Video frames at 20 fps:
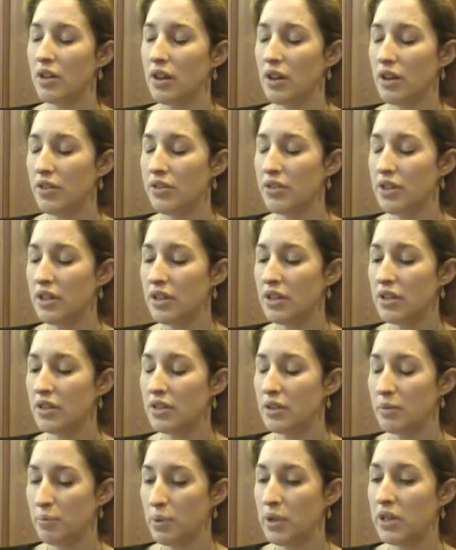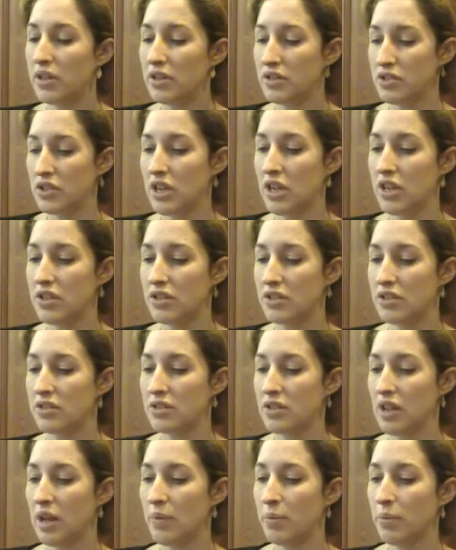think the big change that's
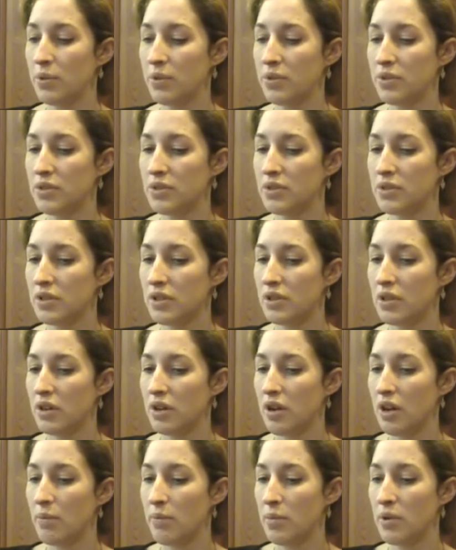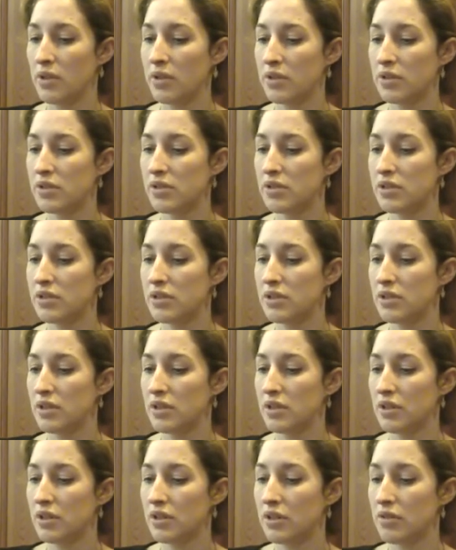happened amongst
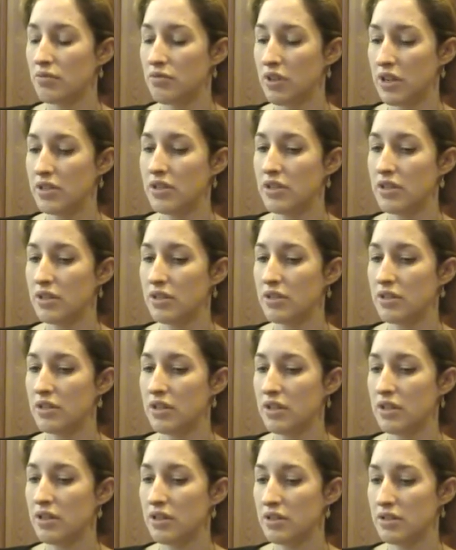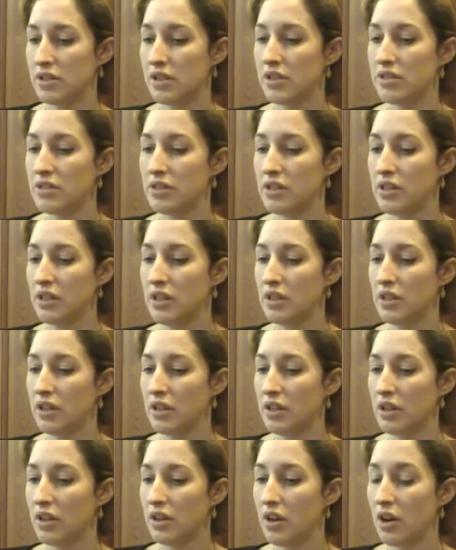residents in the city
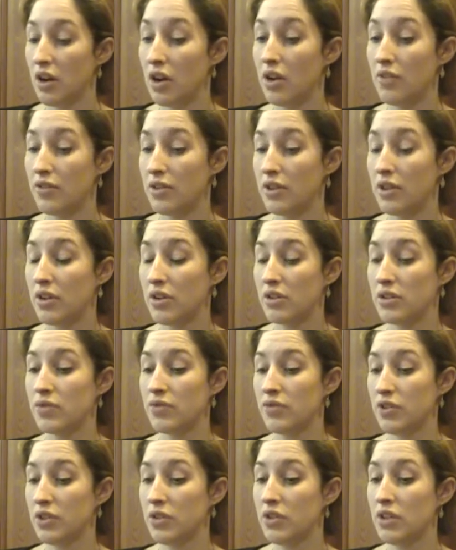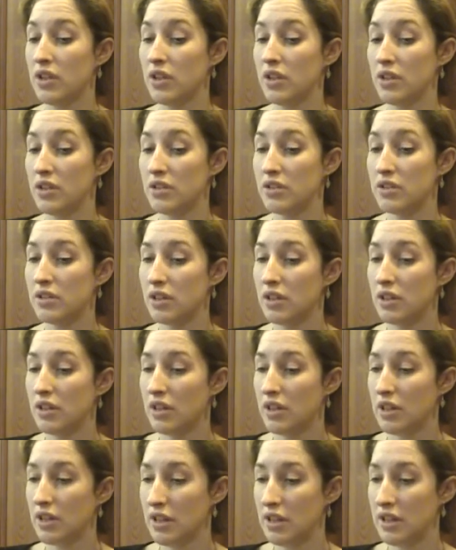over the last few years
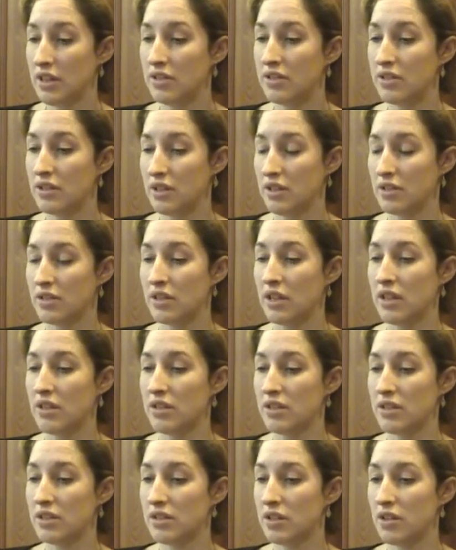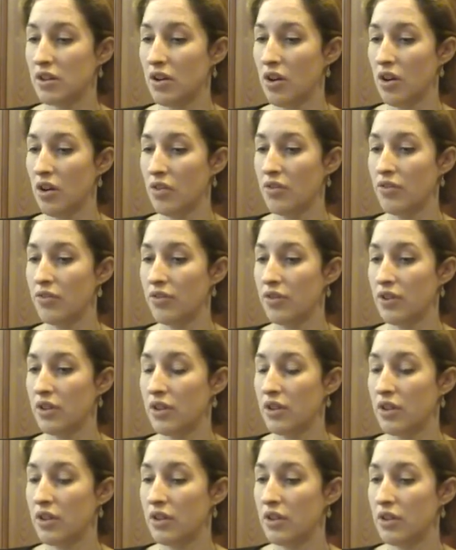is a sense of
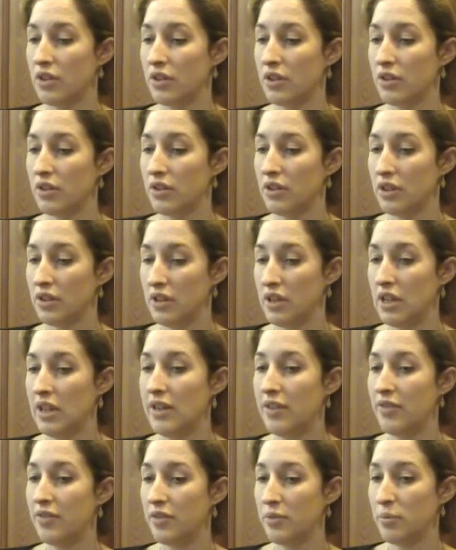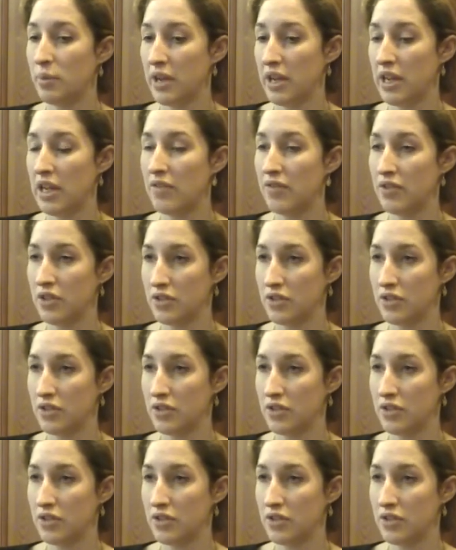the need for behaviour